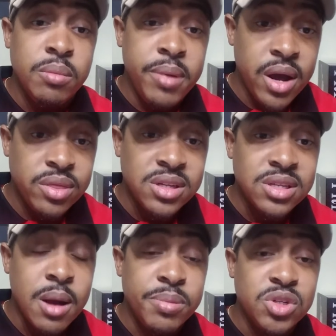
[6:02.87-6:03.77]
about this
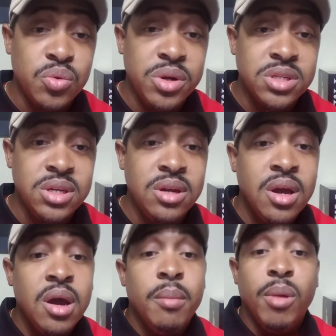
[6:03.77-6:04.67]
opportunity.
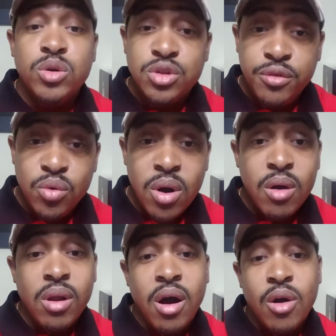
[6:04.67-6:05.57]
Most of you
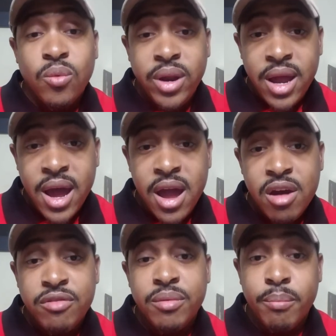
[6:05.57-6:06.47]
all already
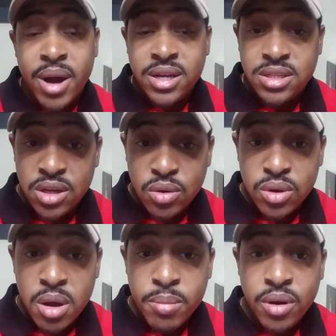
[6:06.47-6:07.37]
have my cell
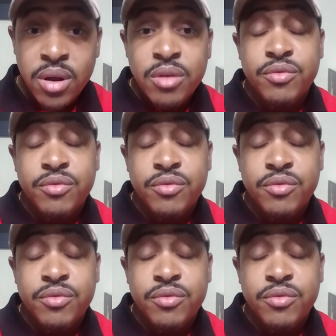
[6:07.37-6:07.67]
number.